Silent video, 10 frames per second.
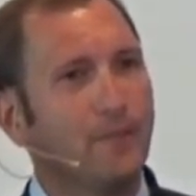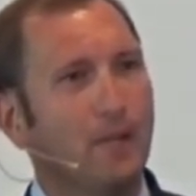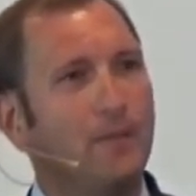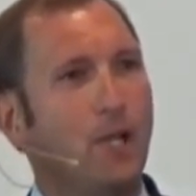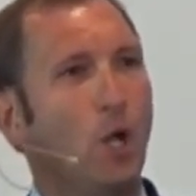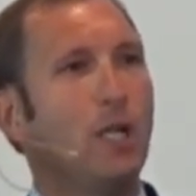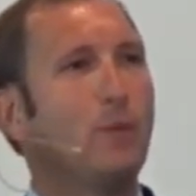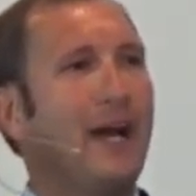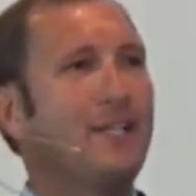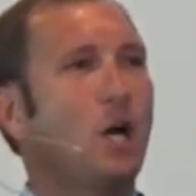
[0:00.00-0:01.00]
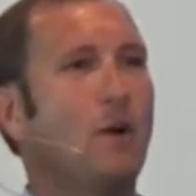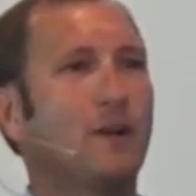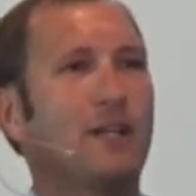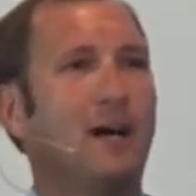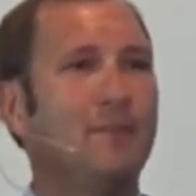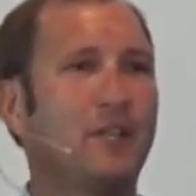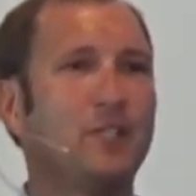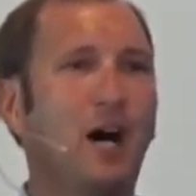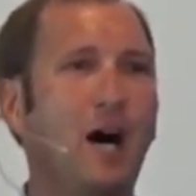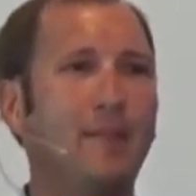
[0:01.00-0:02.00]
The only way to overcome the
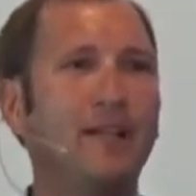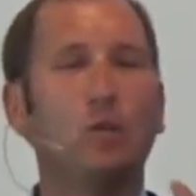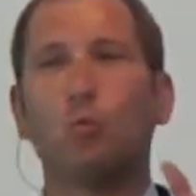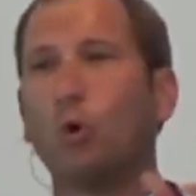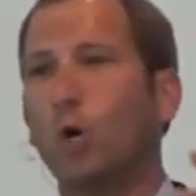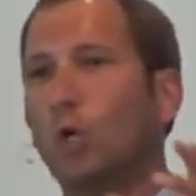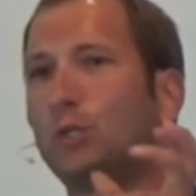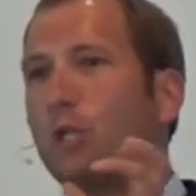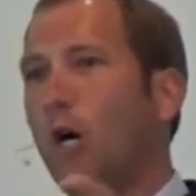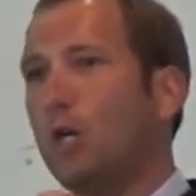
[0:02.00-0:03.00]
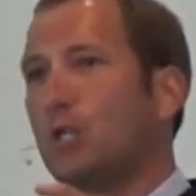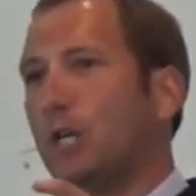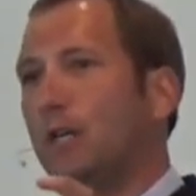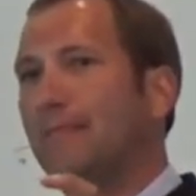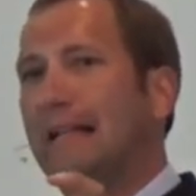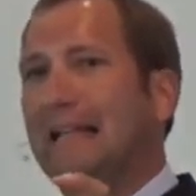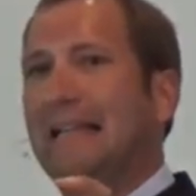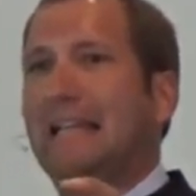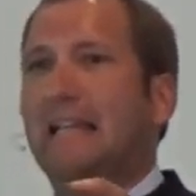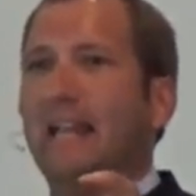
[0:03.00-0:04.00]
dominant world culture
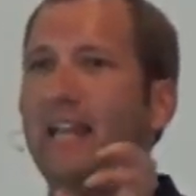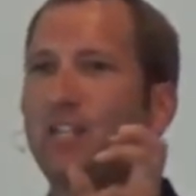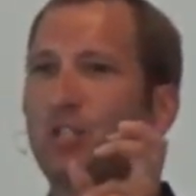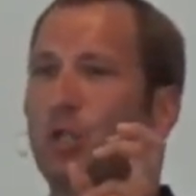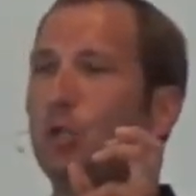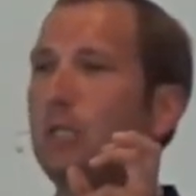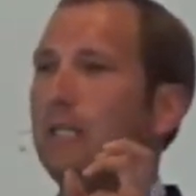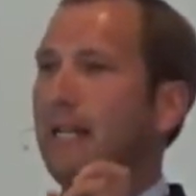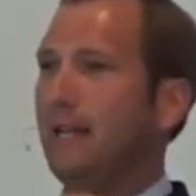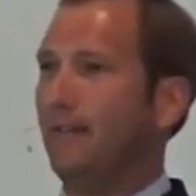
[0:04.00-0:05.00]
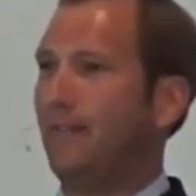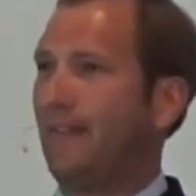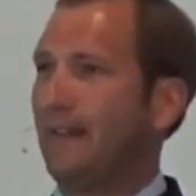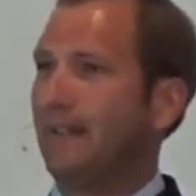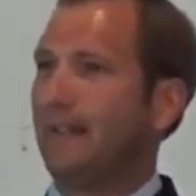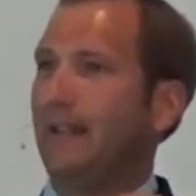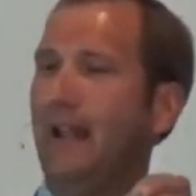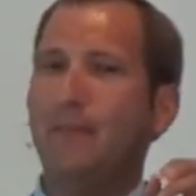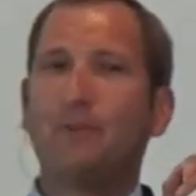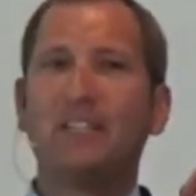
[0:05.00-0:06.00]
is to live
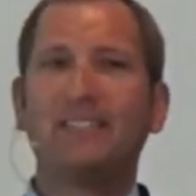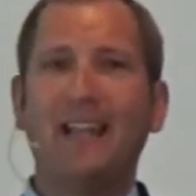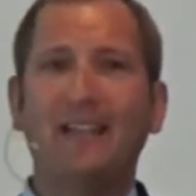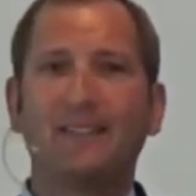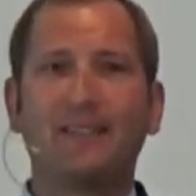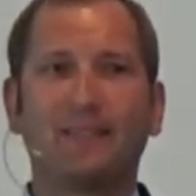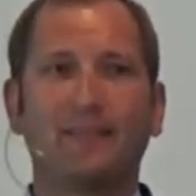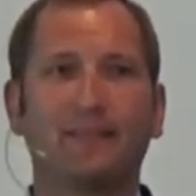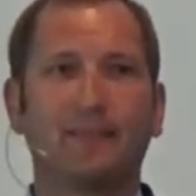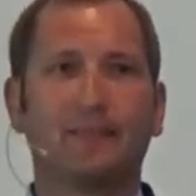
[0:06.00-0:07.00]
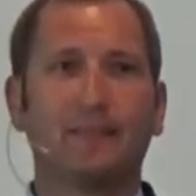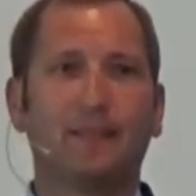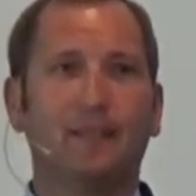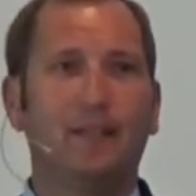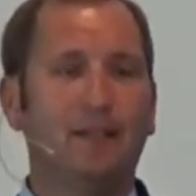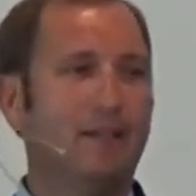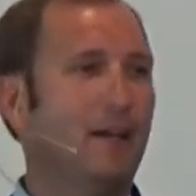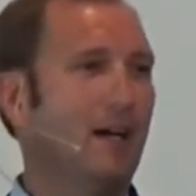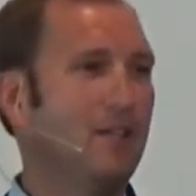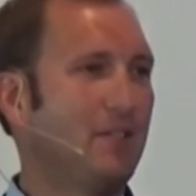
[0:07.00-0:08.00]
and present
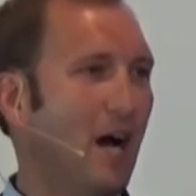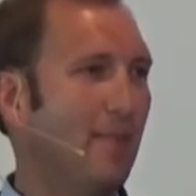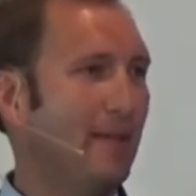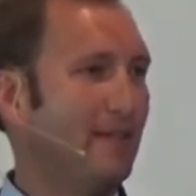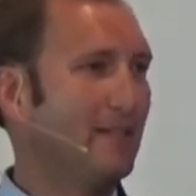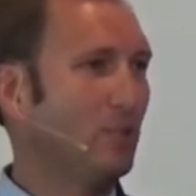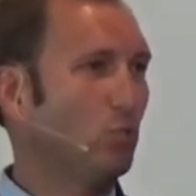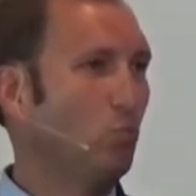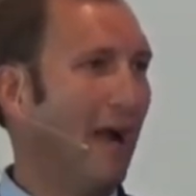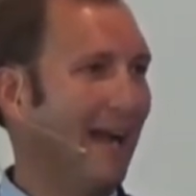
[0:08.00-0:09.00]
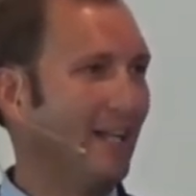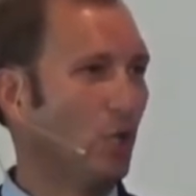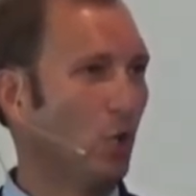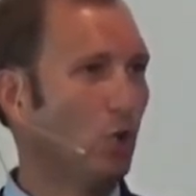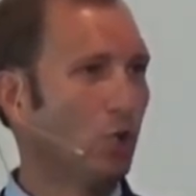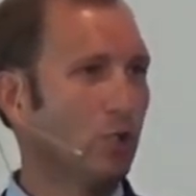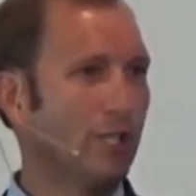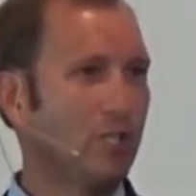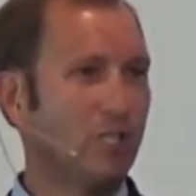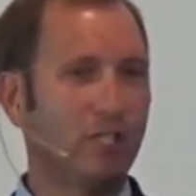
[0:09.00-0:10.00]
a dominant, radical
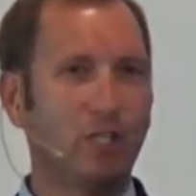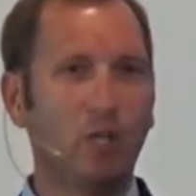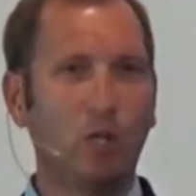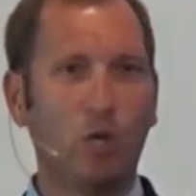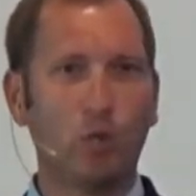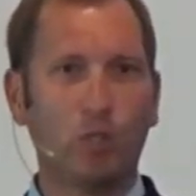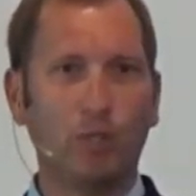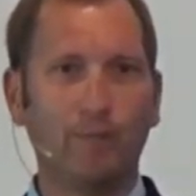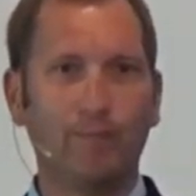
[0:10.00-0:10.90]
Christian culture